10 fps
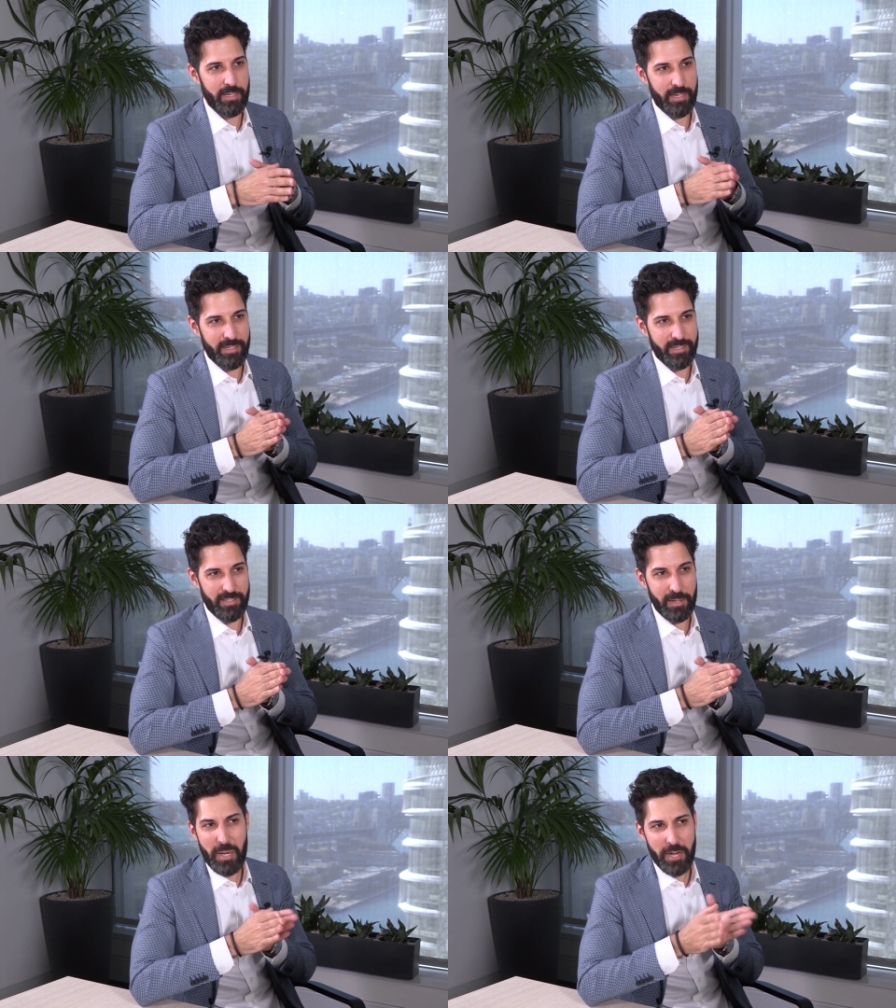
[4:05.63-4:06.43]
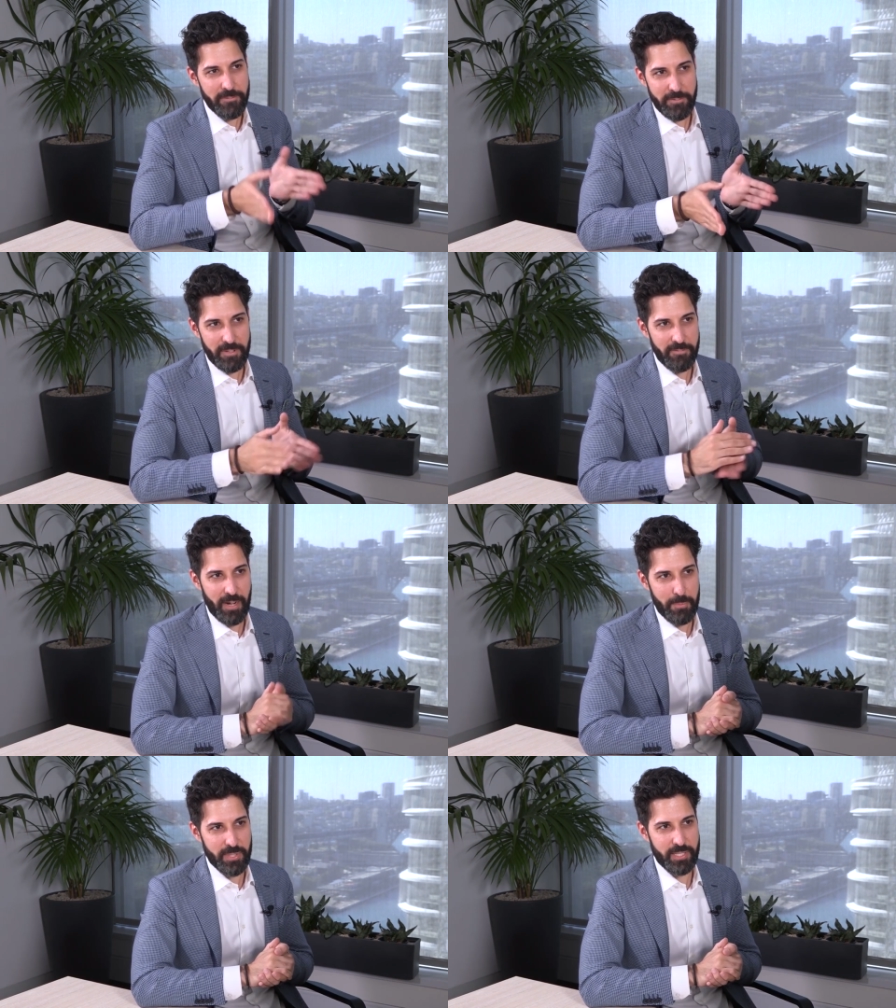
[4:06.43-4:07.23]
about
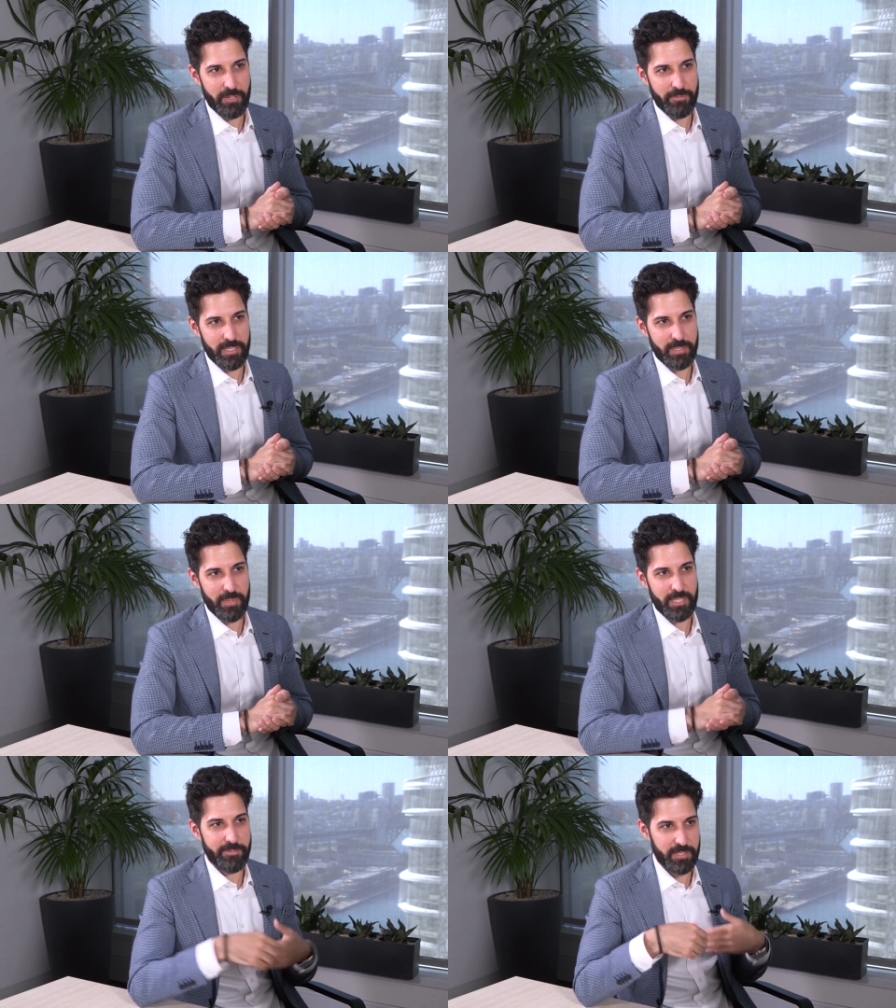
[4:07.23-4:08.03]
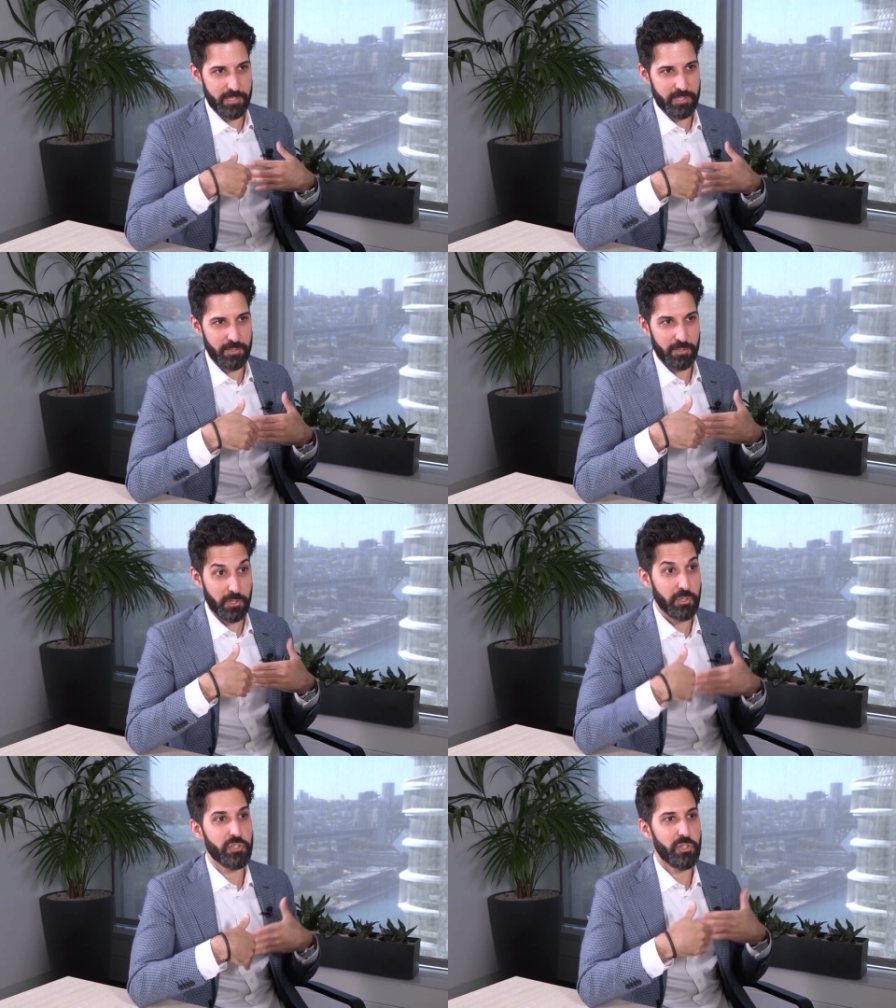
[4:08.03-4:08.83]
55% of SMSFs are still
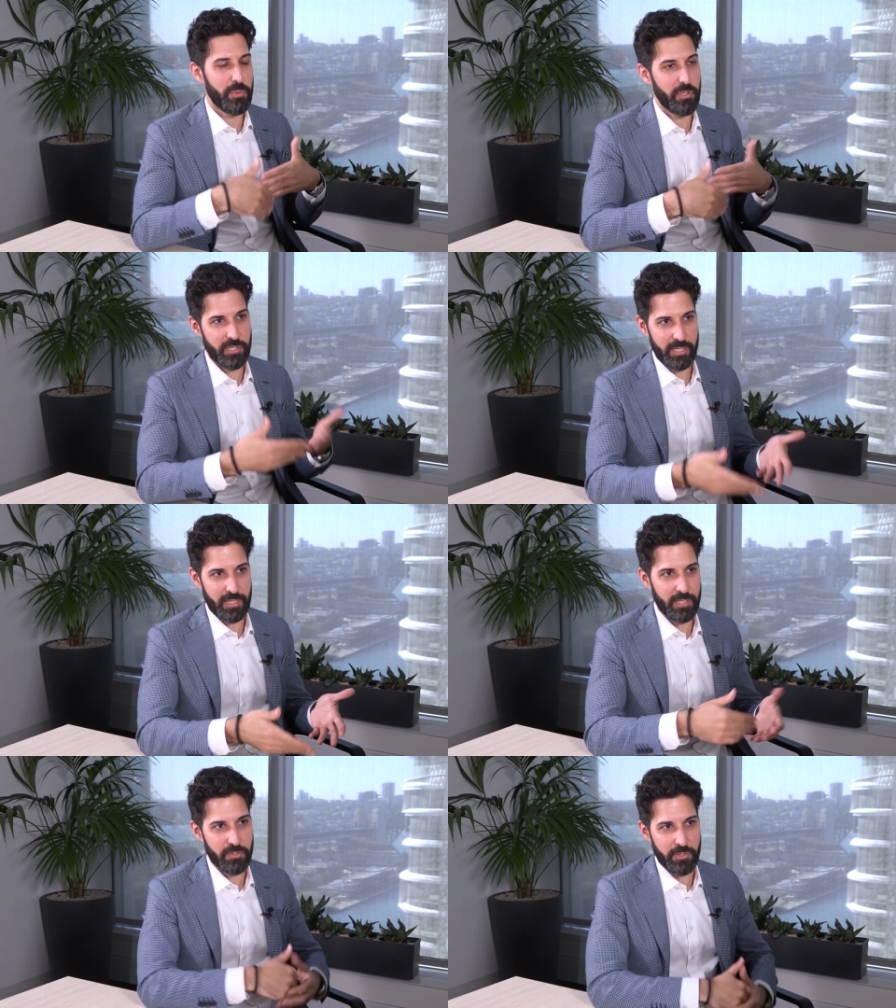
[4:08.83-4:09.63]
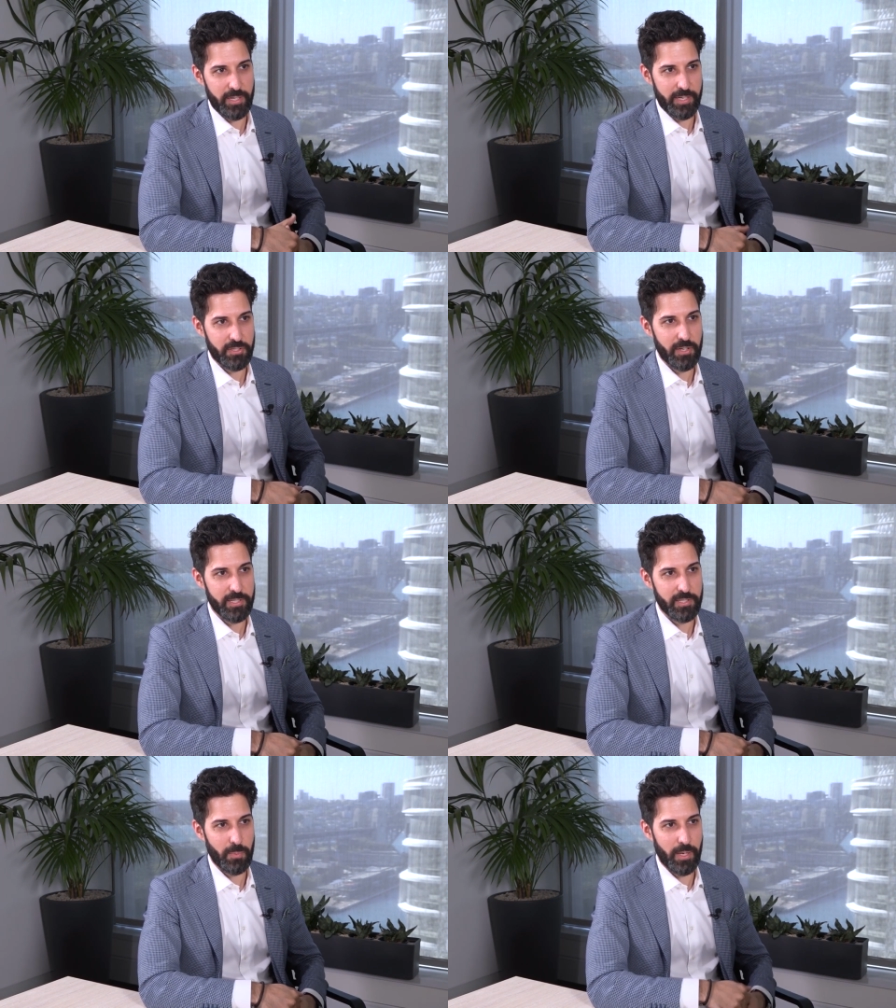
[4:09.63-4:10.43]
contributing into their trust,